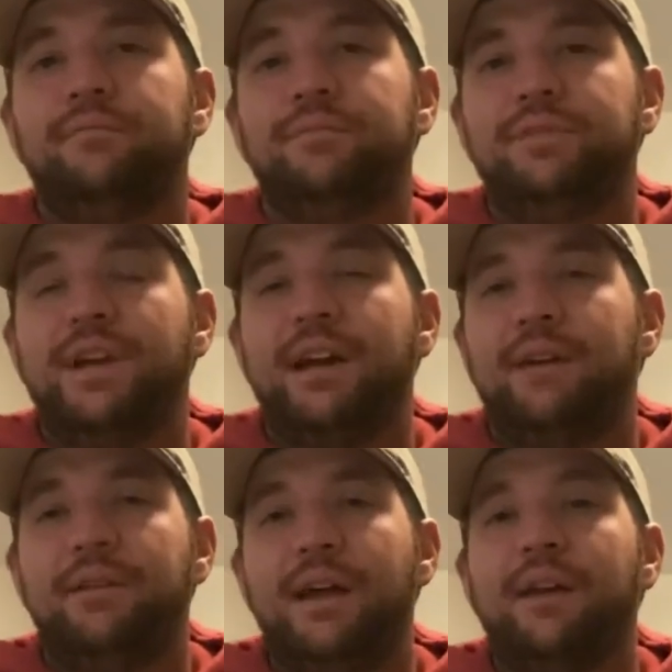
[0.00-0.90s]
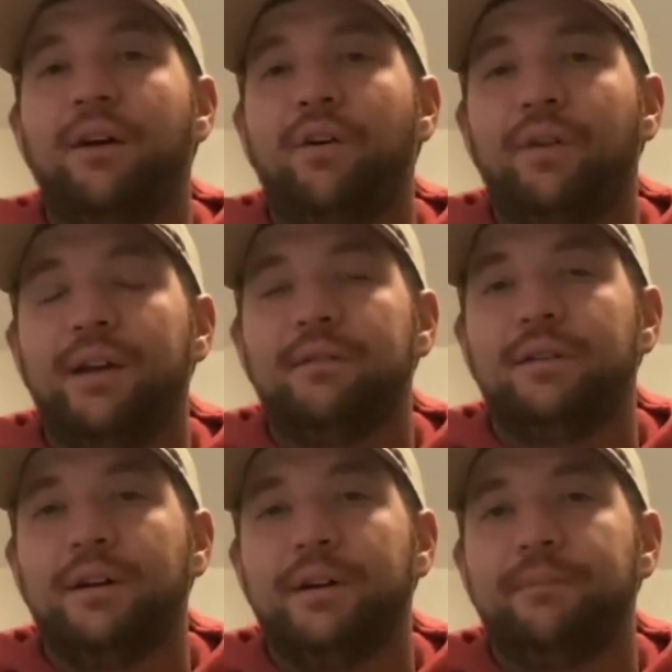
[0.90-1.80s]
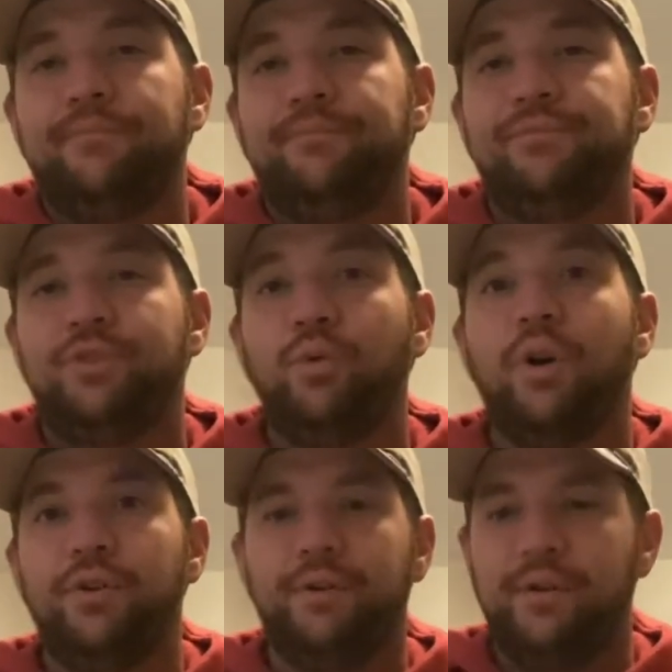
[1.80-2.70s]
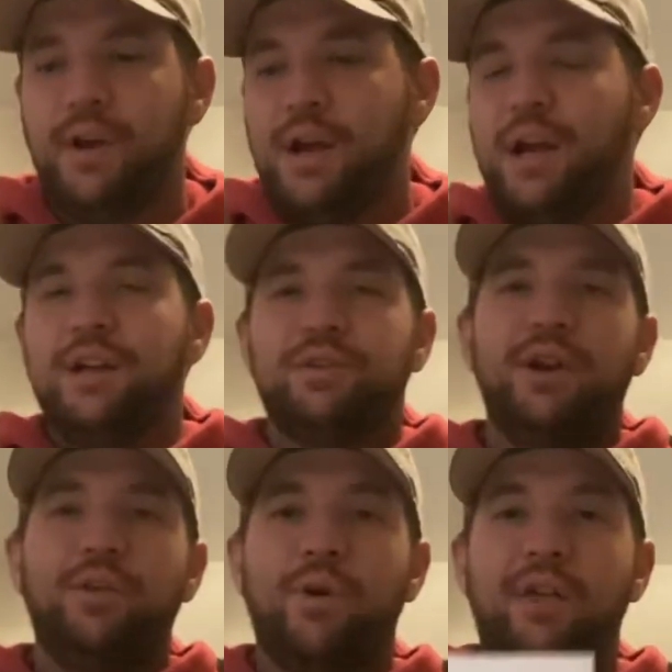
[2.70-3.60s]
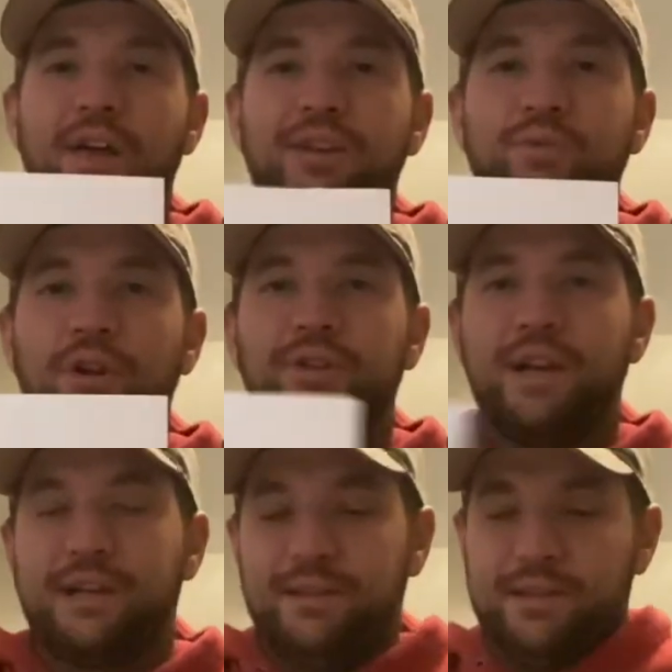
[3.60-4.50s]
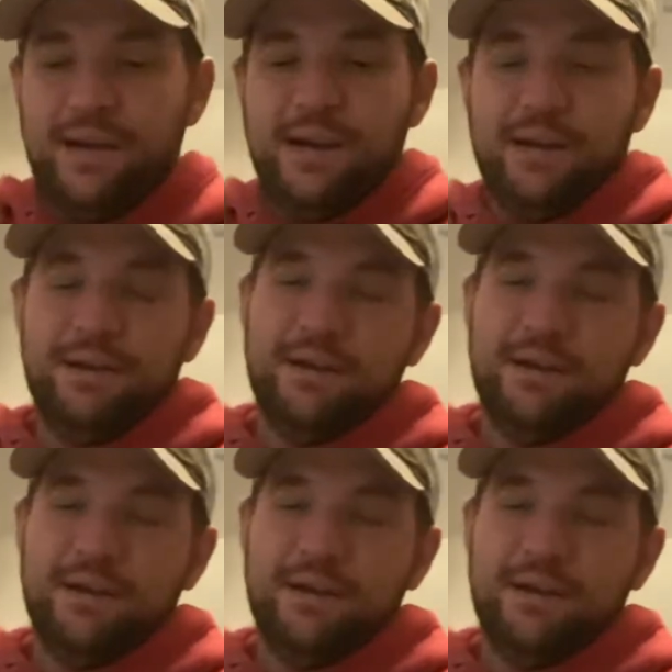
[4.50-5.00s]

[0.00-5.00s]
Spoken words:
dead on at 200. So anyway, that's what it looks like inside.